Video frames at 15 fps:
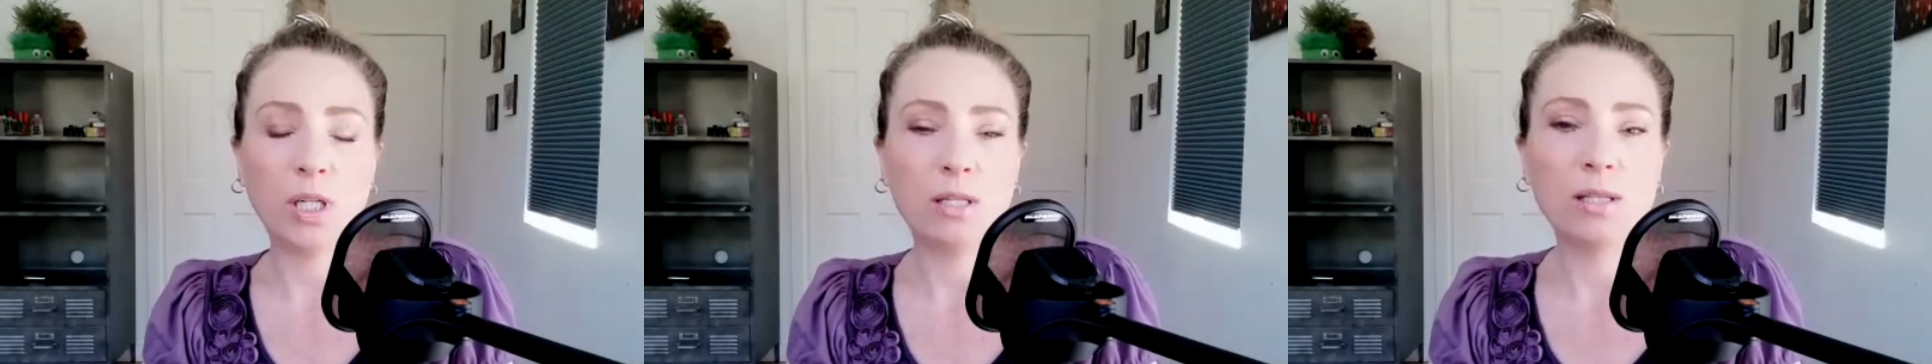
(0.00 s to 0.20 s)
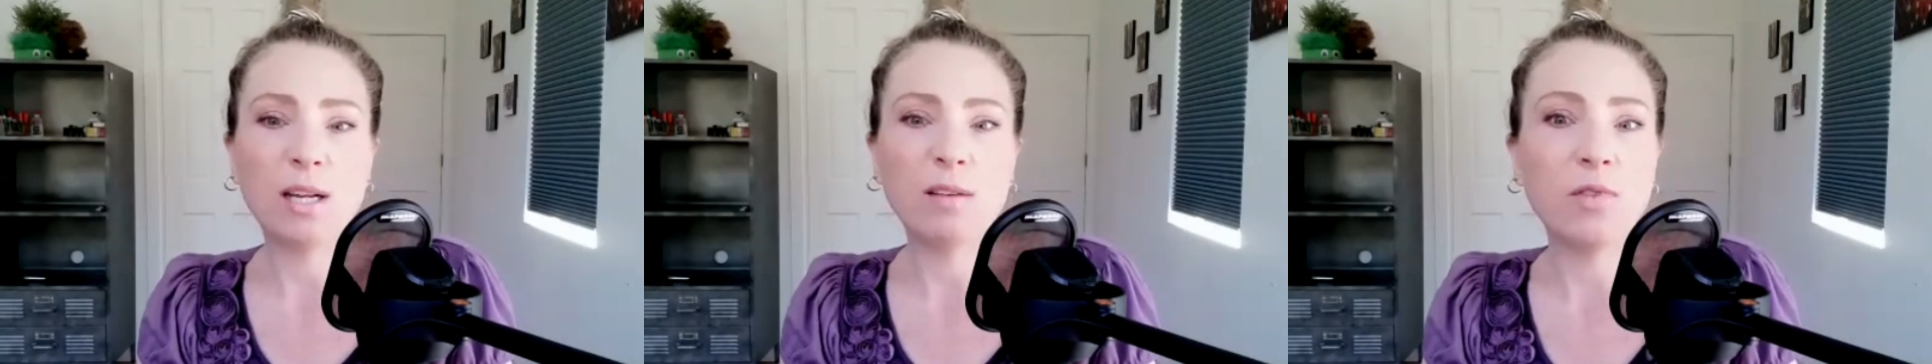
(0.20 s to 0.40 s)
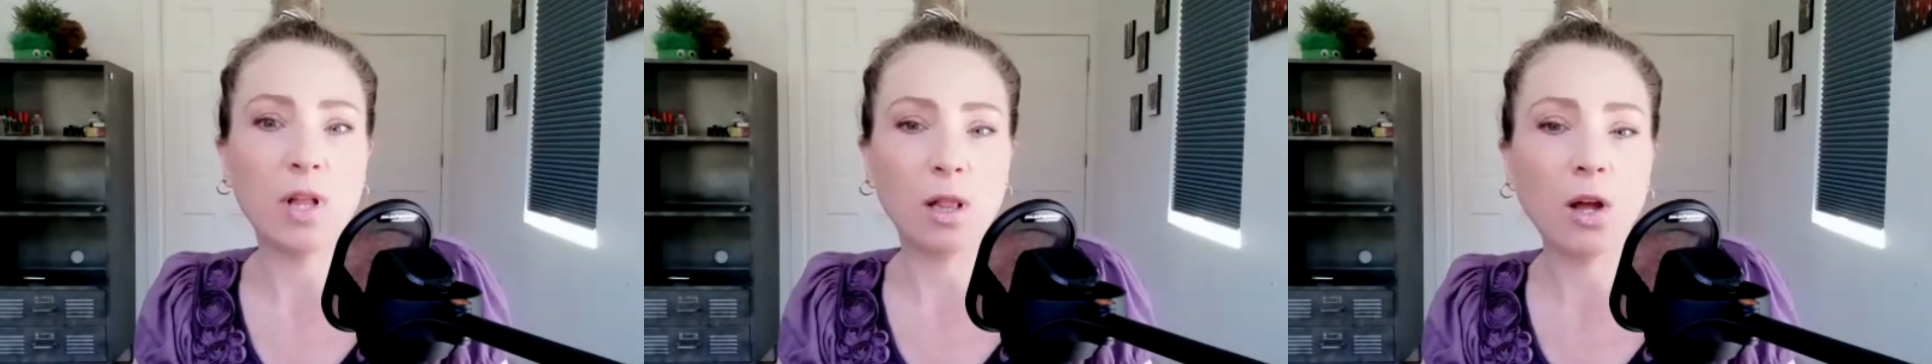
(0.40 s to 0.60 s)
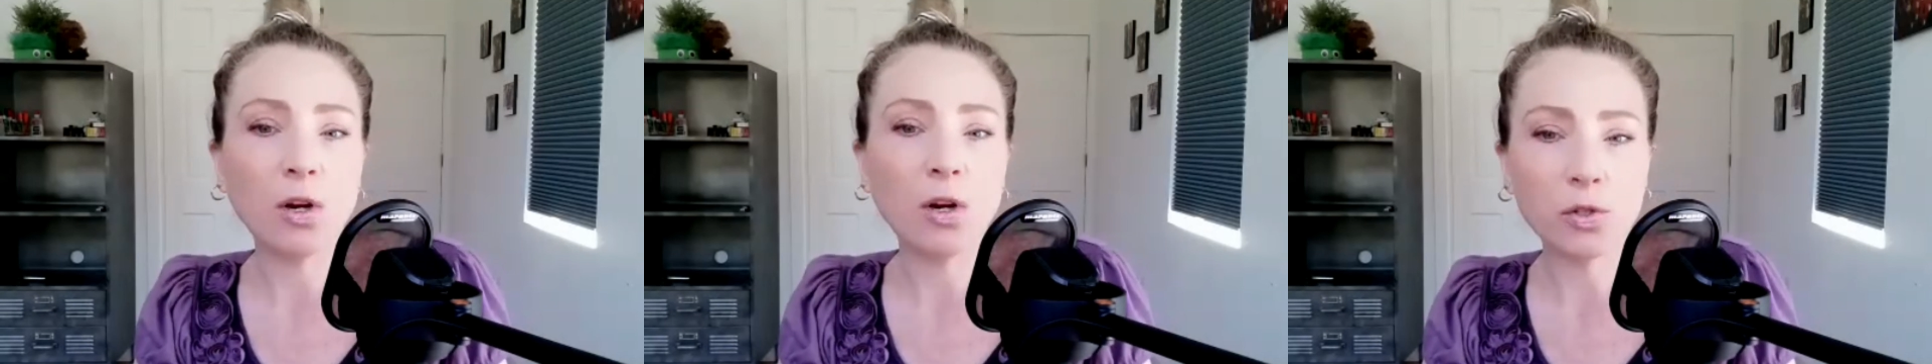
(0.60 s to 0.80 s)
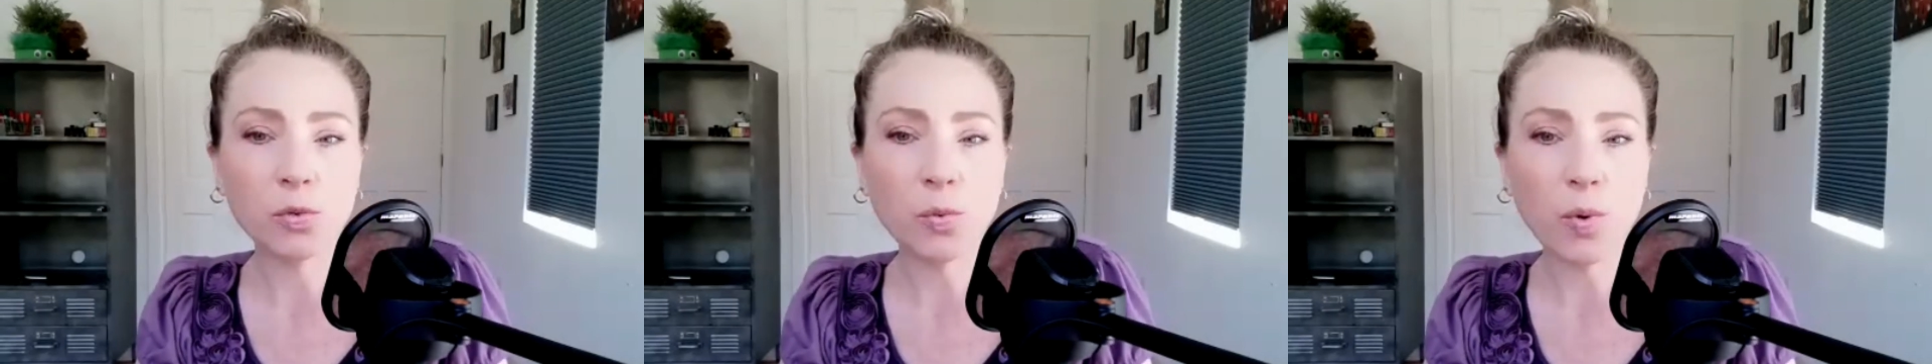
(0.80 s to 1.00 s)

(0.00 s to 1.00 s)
instead of the large